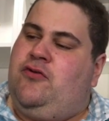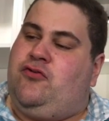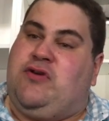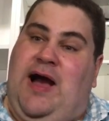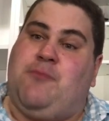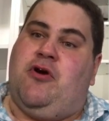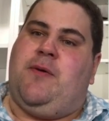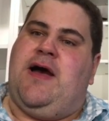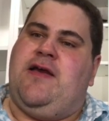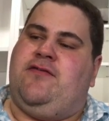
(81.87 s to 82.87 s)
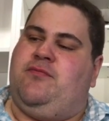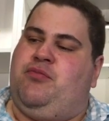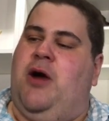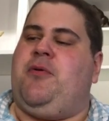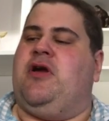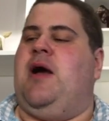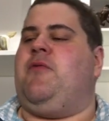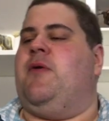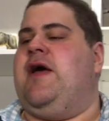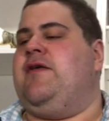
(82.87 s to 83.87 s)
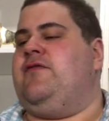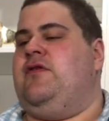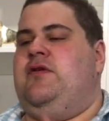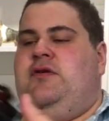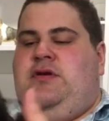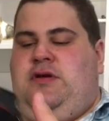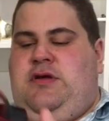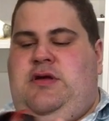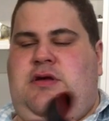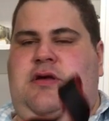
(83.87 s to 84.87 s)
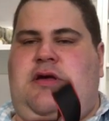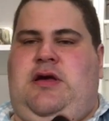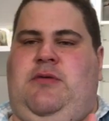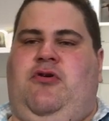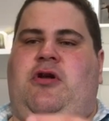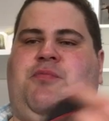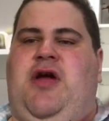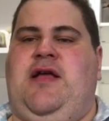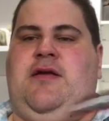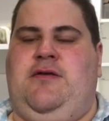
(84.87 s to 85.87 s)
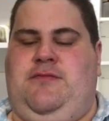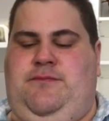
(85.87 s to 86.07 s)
So, camera wise, proper camera wise, I'm going to bring